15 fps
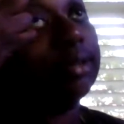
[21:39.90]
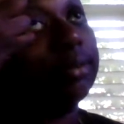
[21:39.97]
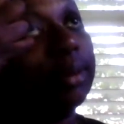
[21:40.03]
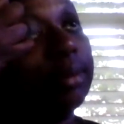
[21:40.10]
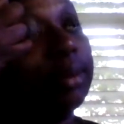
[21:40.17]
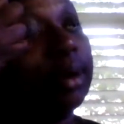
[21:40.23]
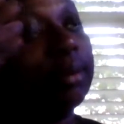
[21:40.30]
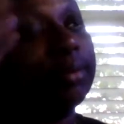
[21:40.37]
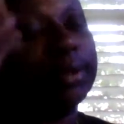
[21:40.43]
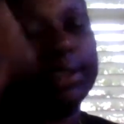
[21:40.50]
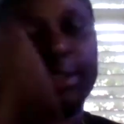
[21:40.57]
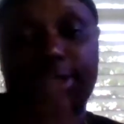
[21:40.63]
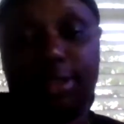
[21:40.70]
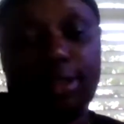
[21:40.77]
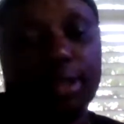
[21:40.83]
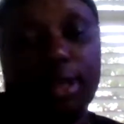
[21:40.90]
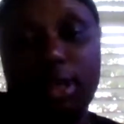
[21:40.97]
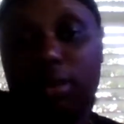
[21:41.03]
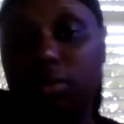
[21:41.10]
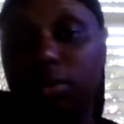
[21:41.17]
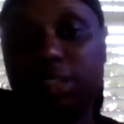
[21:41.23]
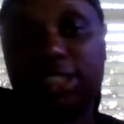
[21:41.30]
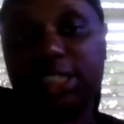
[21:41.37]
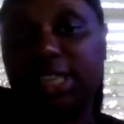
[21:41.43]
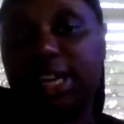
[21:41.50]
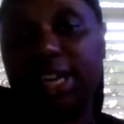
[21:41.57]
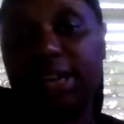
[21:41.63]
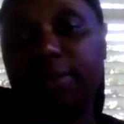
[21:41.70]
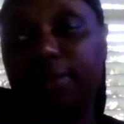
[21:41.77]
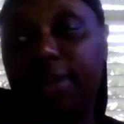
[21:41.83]
my mom wasn't
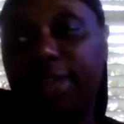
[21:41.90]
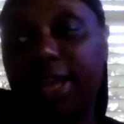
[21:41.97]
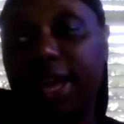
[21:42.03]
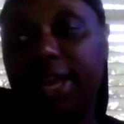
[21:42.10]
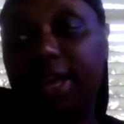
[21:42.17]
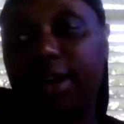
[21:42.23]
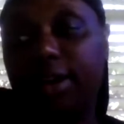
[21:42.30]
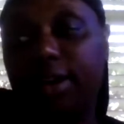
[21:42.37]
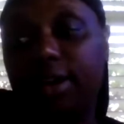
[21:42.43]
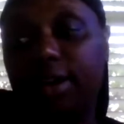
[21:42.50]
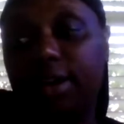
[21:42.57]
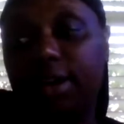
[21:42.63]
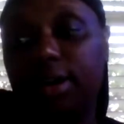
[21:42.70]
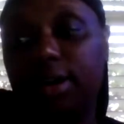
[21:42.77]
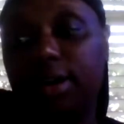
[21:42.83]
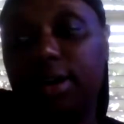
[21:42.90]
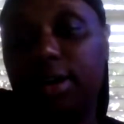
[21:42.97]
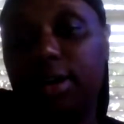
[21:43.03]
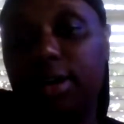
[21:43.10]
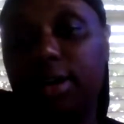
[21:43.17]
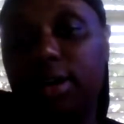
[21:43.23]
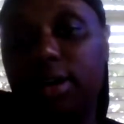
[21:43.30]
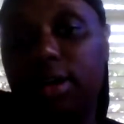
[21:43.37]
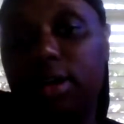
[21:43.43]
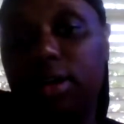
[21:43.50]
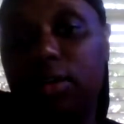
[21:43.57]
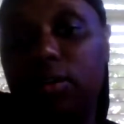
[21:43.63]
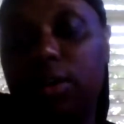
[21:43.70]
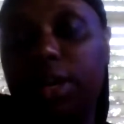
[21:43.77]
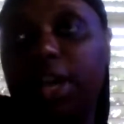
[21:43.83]
lying when that whole
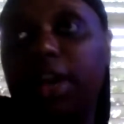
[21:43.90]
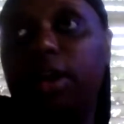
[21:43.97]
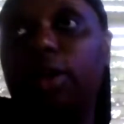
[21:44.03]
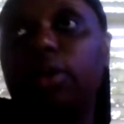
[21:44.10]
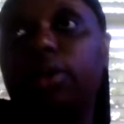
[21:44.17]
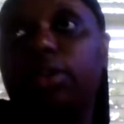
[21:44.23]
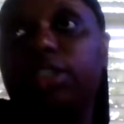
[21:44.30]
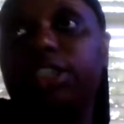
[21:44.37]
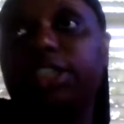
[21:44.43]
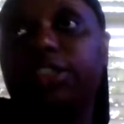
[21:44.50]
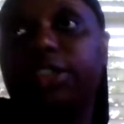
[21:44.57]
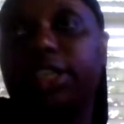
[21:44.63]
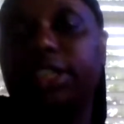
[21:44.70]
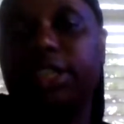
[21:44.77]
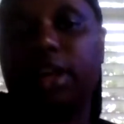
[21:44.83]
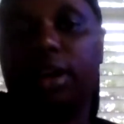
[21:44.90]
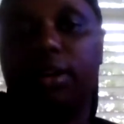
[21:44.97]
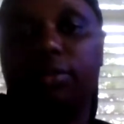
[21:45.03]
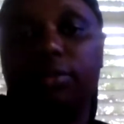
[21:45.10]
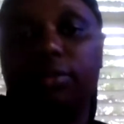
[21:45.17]
ordeal kicked off.